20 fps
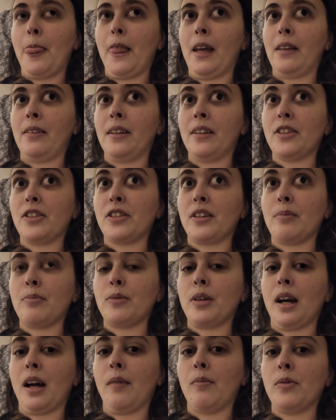And then
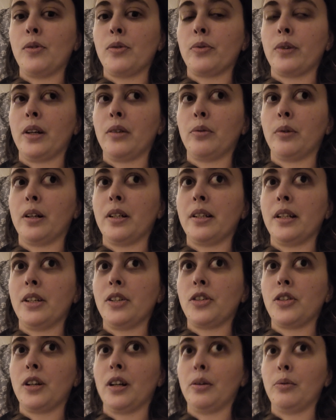sometimes when I'd want
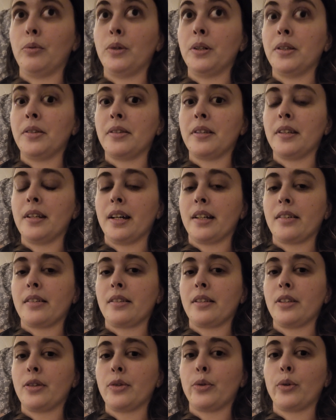attention, I would sit next
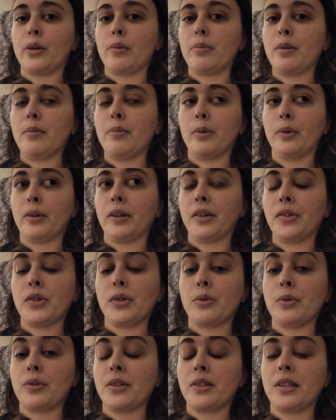to these sort of people because
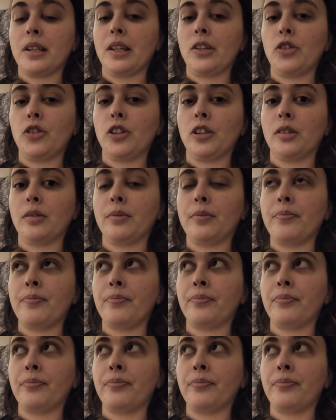it was attention.